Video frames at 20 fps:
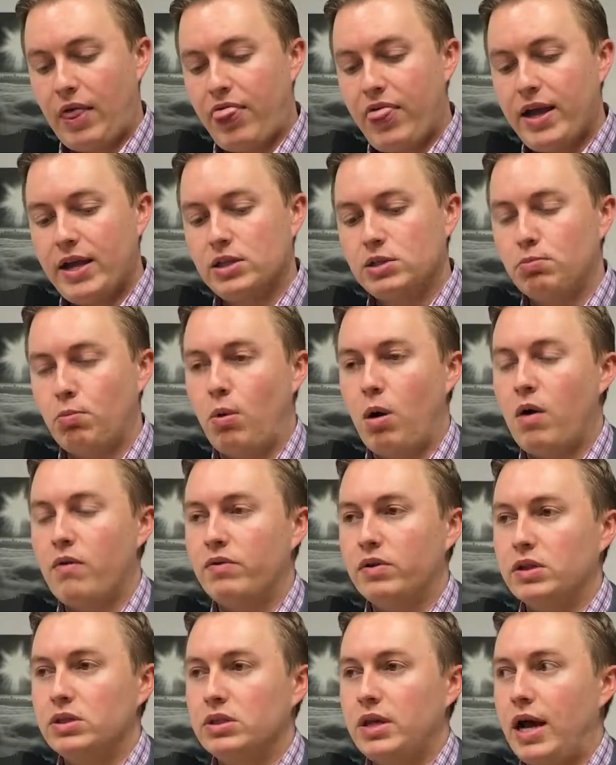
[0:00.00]
think it's
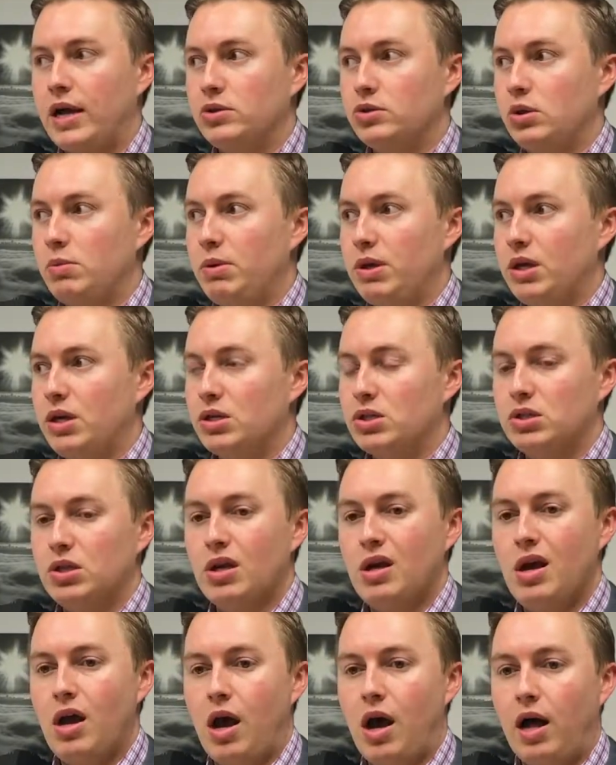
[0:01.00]
marvelous actually, because
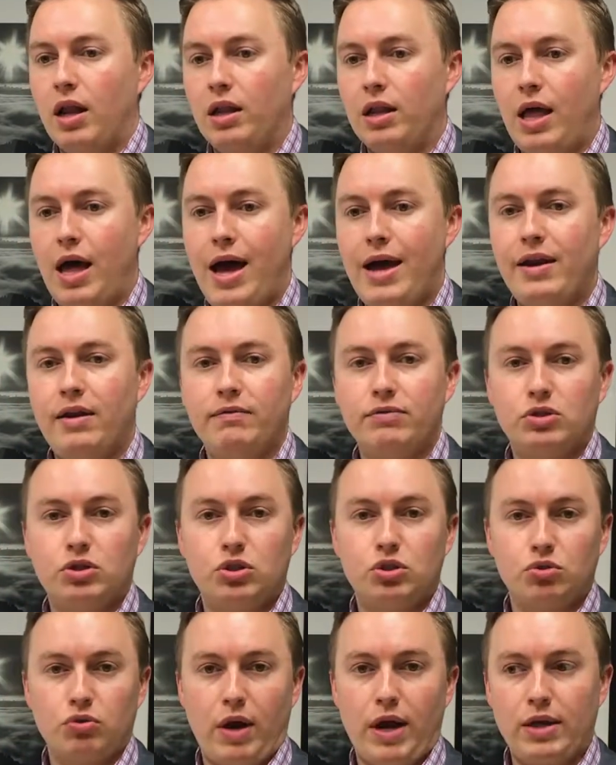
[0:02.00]
a lot of
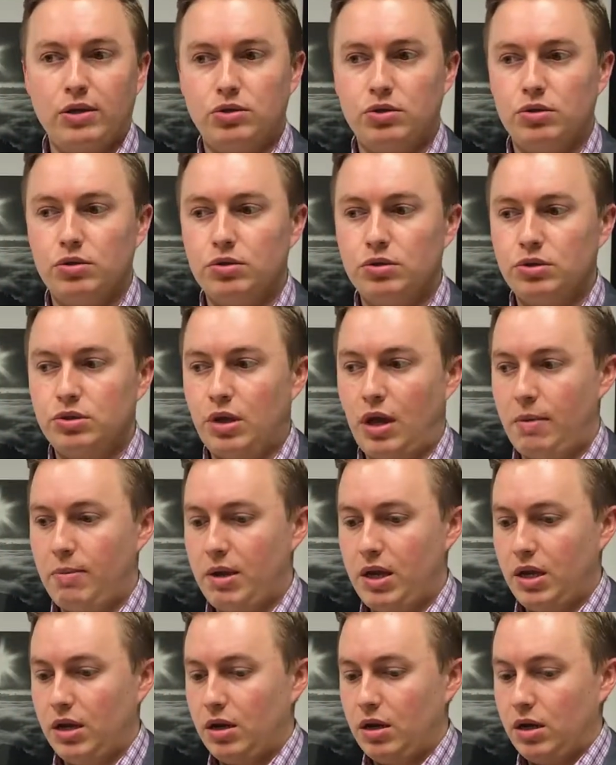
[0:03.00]
strangers, I
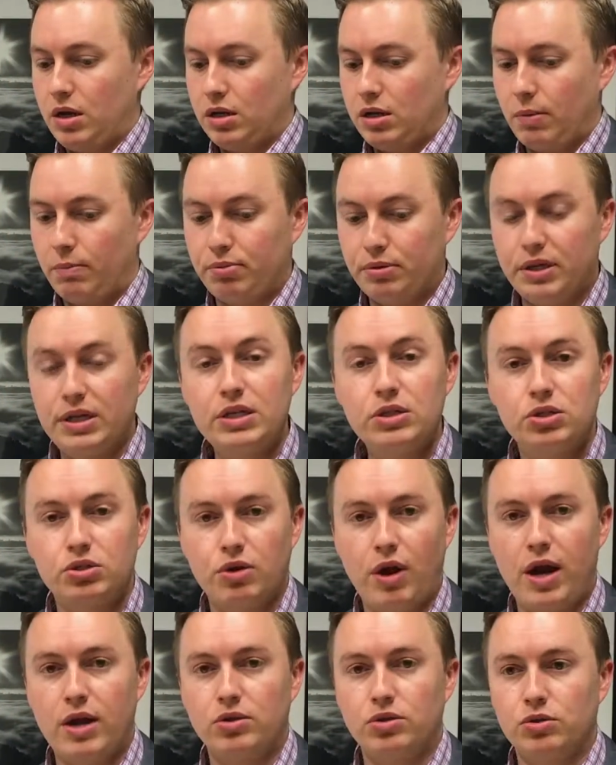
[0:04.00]
mean, complete
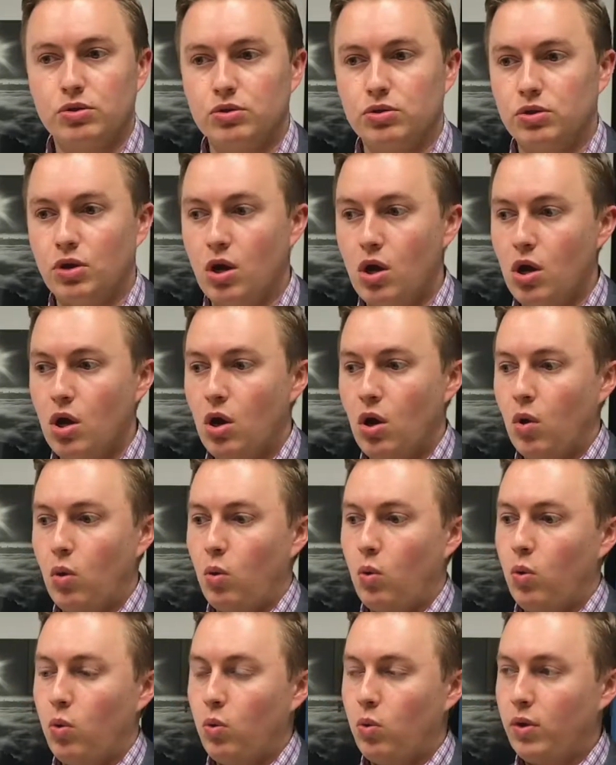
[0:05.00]
strangers,
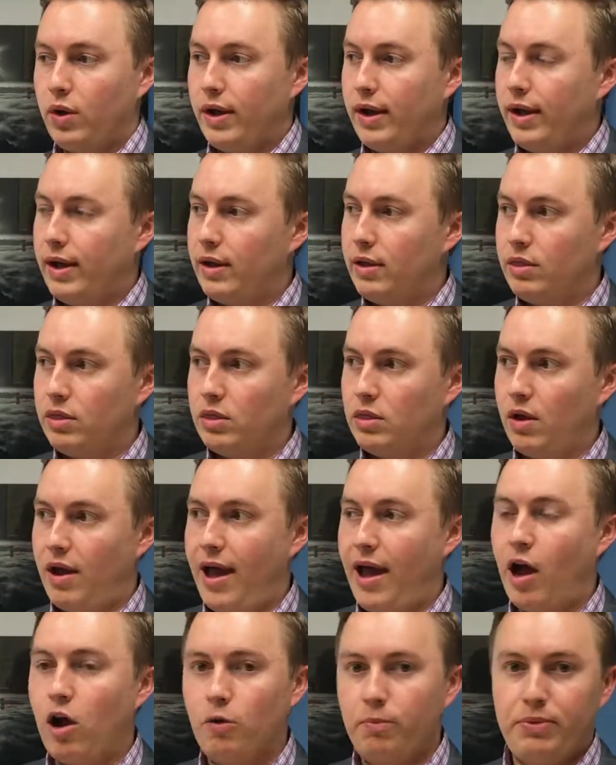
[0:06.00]
the
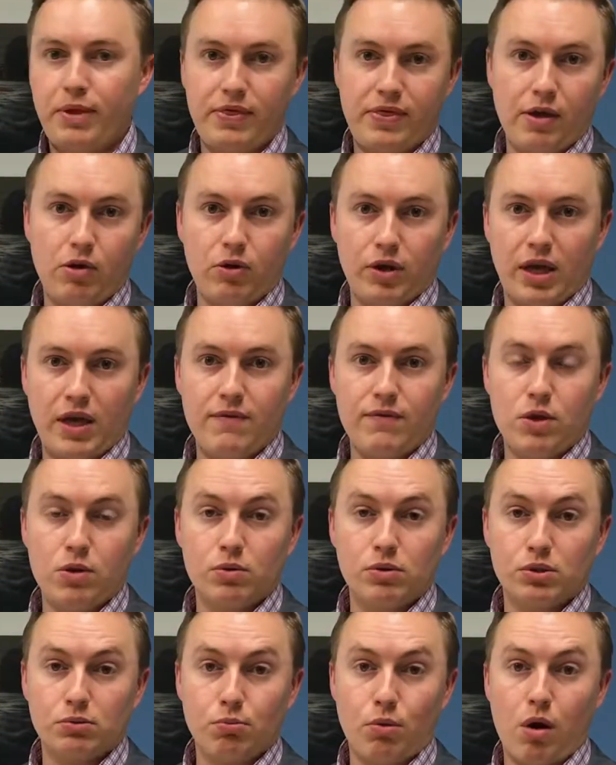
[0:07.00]
help that they'll give you
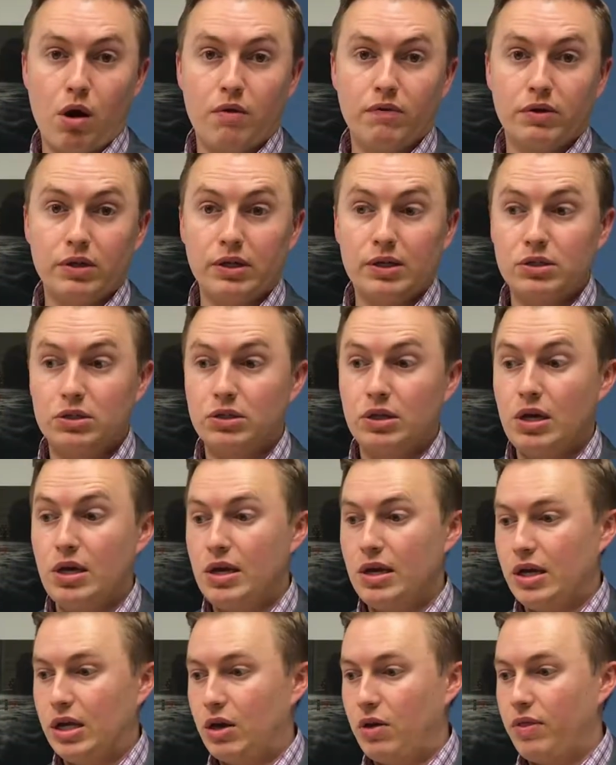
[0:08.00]
is marvelous.
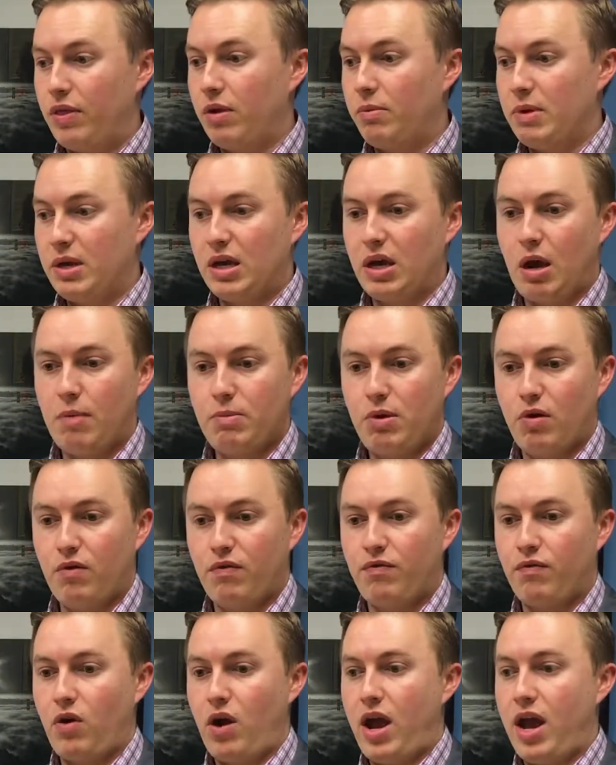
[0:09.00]
You know, they'll become your
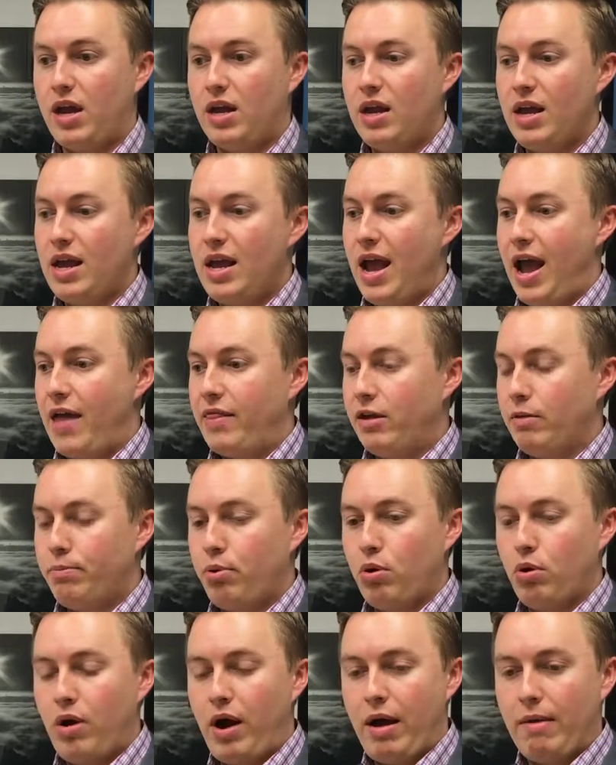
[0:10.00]
friend and they'll
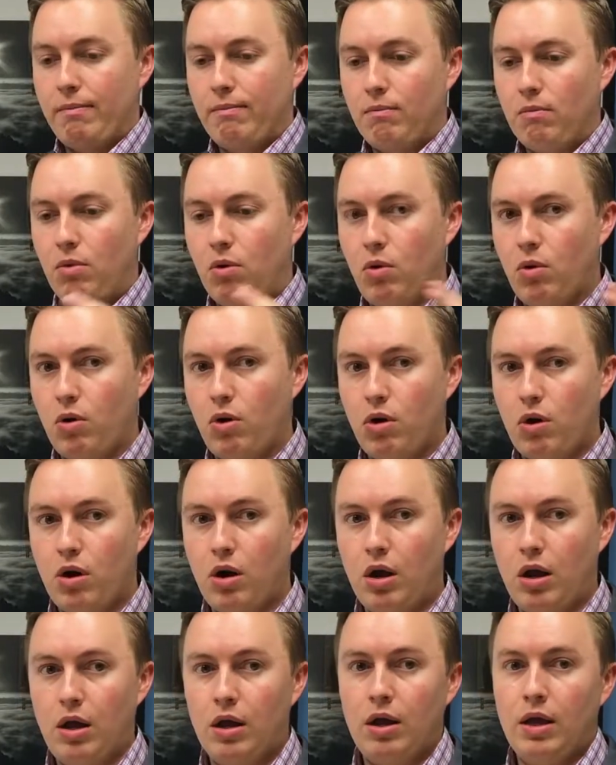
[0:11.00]
pour out
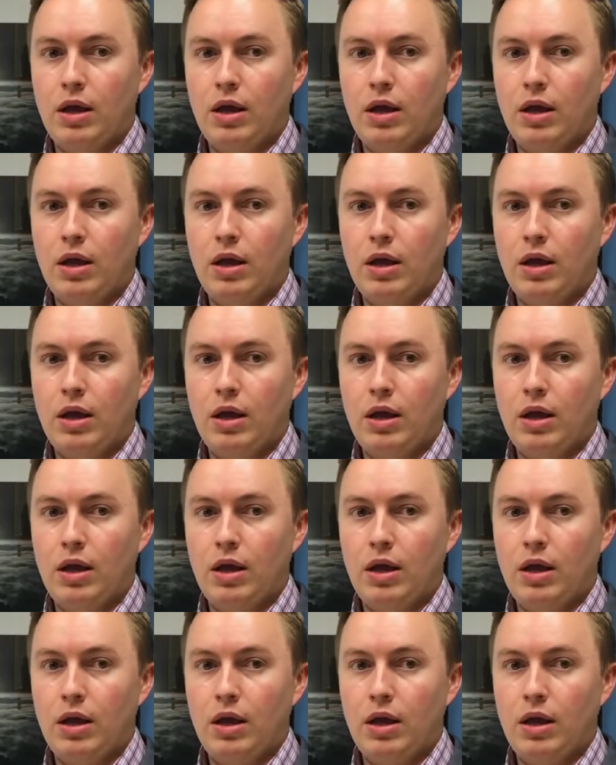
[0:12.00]
more